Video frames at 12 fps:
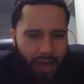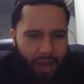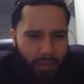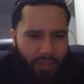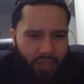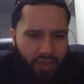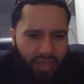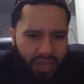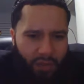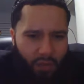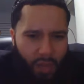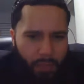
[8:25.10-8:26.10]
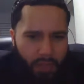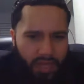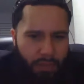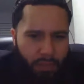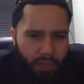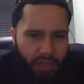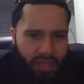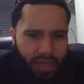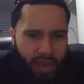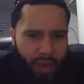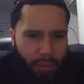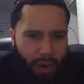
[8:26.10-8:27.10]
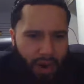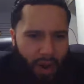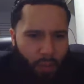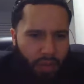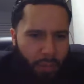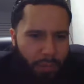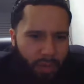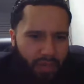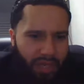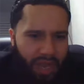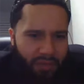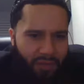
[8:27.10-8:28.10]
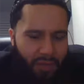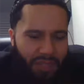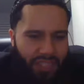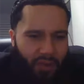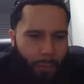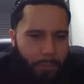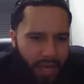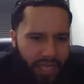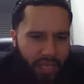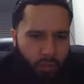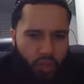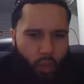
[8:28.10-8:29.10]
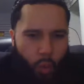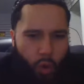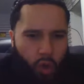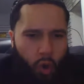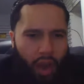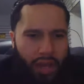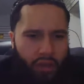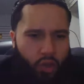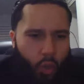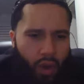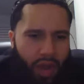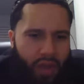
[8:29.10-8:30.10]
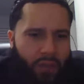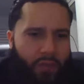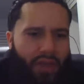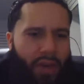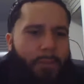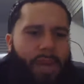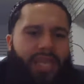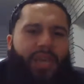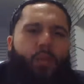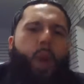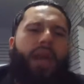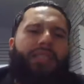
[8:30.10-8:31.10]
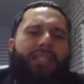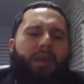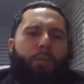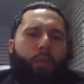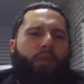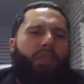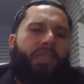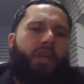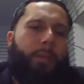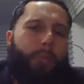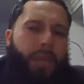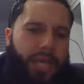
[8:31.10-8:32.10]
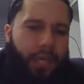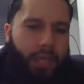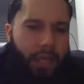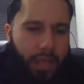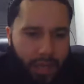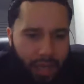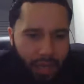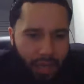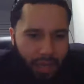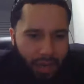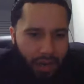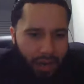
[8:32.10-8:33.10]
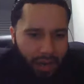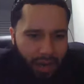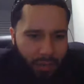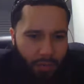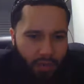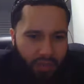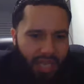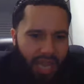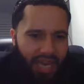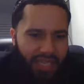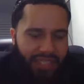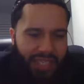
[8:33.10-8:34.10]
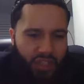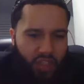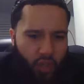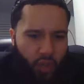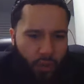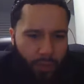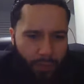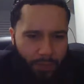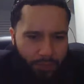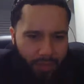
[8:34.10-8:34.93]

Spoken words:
It's good to level up and keep building your empire. I want to build a name for myself. Becky, what's going on? How you doing? How you feeling? Becky, why is it important to compete? Gonzalez, yes, sir.